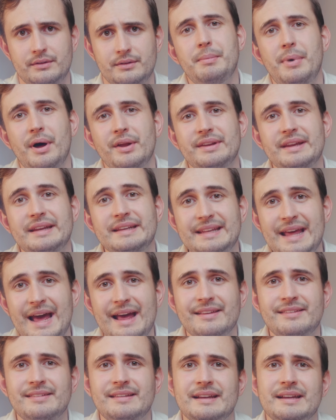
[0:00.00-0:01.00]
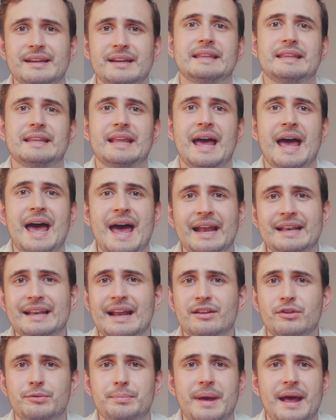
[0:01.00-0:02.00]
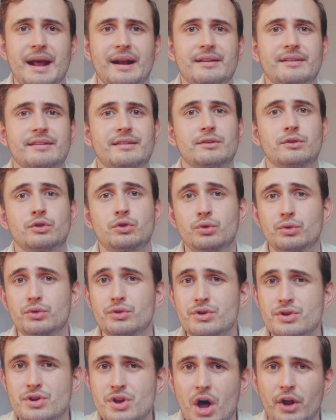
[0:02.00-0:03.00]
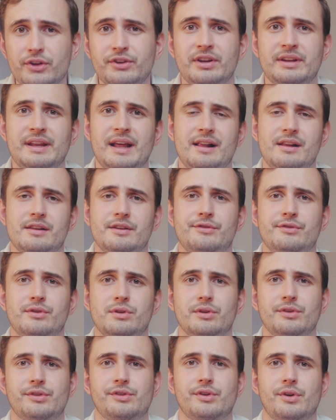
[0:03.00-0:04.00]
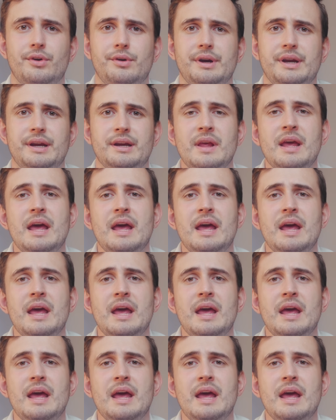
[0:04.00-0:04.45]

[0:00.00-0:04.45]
But in testing, the headline specs do not tell the full story.